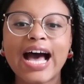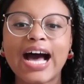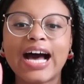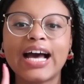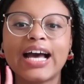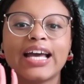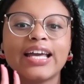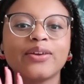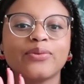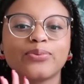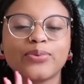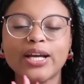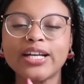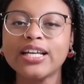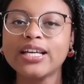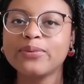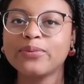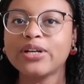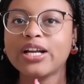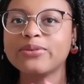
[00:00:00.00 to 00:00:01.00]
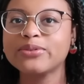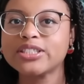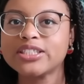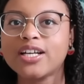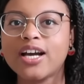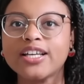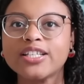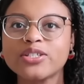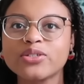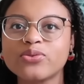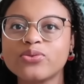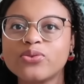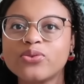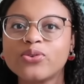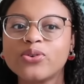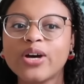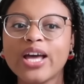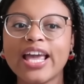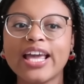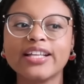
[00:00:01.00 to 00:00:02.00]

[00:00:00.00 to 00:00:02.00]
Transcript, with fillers: I read it when I was in high school